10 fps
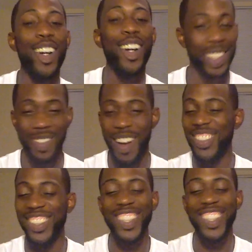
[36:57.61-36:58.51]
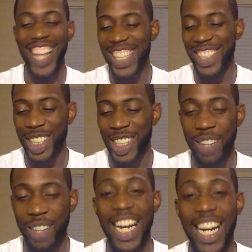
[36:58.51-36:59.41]
awesome. I'm so glad you
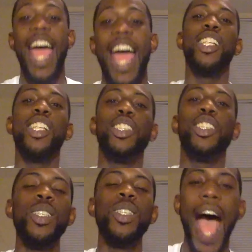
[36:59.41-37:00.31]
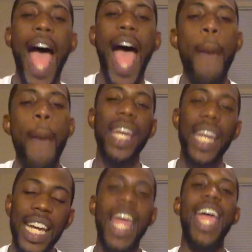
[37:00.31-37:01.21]
explained that. Do not
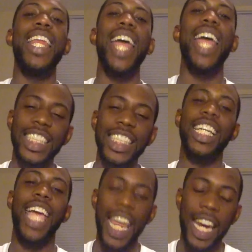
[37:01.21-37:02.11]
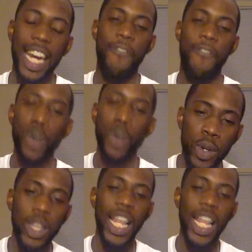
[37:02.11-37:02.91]
be an educated fool,